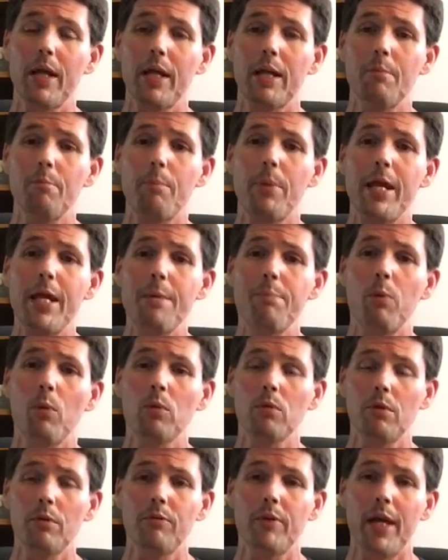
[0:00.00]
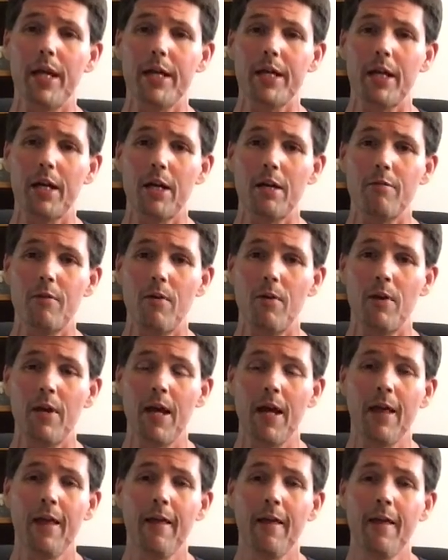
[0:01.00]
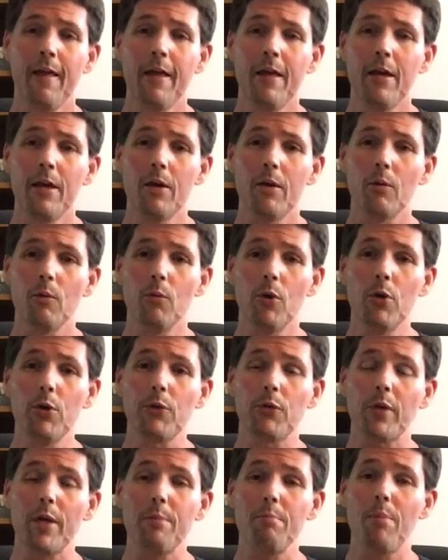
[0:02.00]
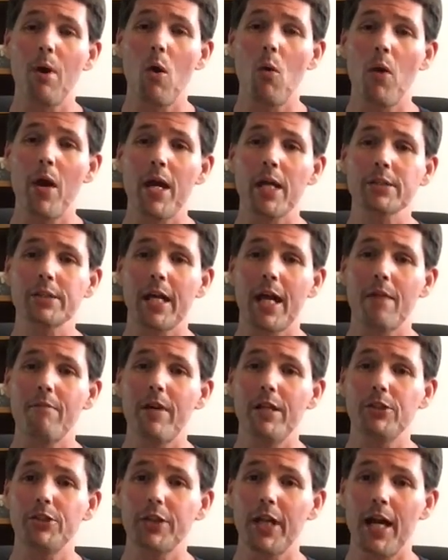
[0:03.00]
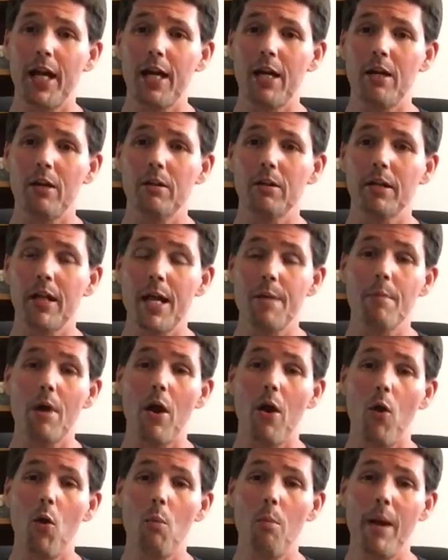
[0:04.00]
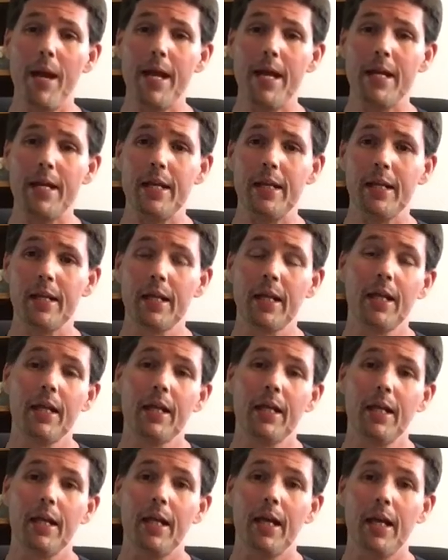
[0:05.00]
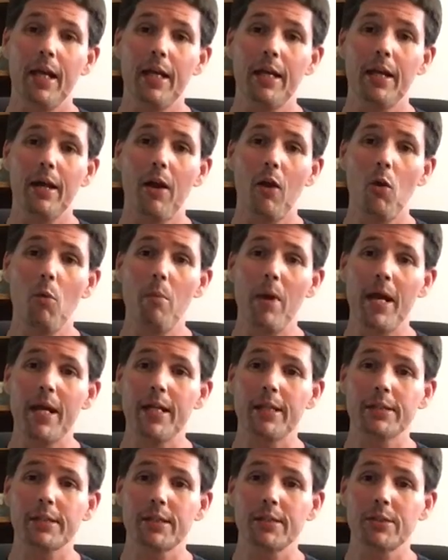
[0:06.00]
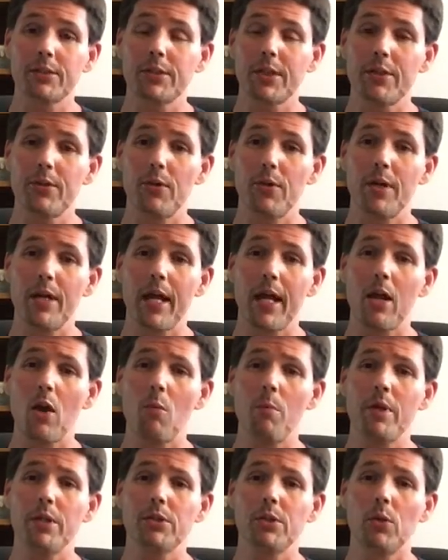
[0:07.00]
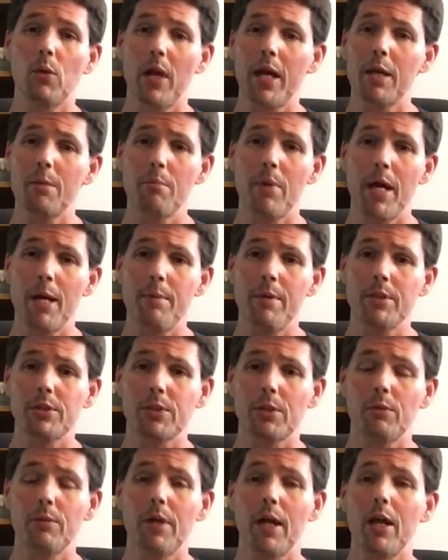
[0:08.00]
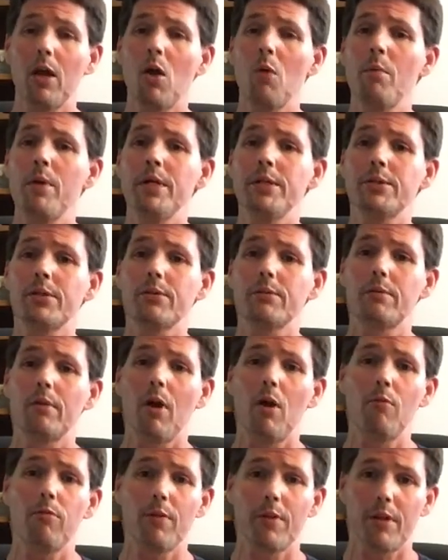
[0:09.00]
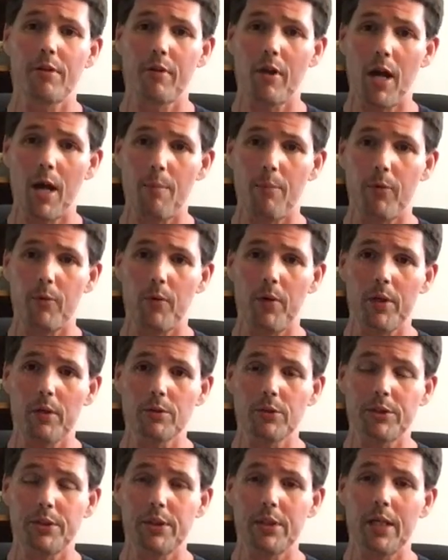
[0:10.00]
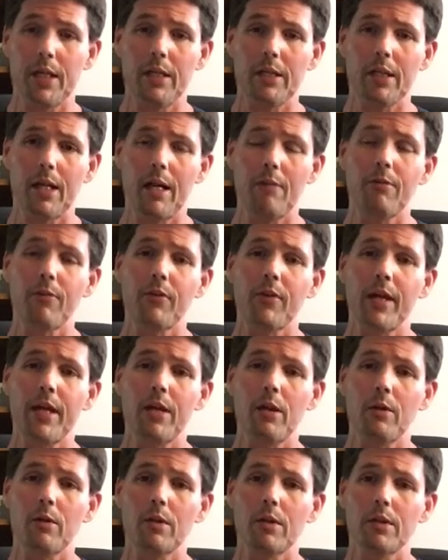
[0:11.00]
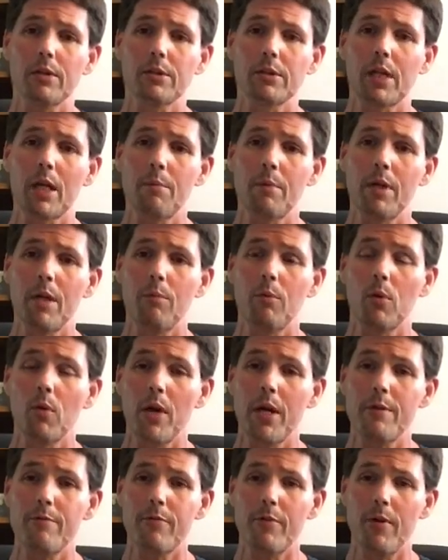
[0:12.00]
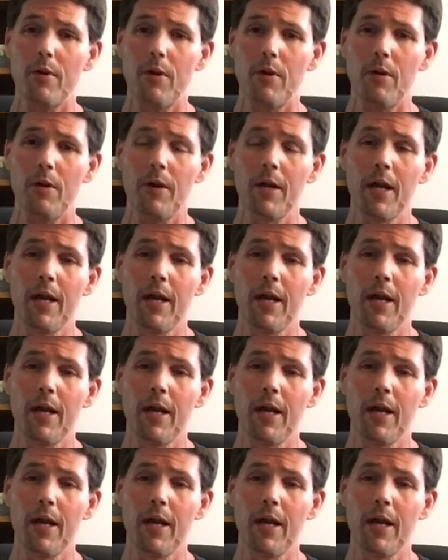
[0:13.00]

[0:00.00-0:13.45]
and people to take care of her. Ruth and Boaz have a child named Obed, and Obed is considered Naomi's grandbaby, so Naomi's over the top thrilled. Everything is coming up great for her.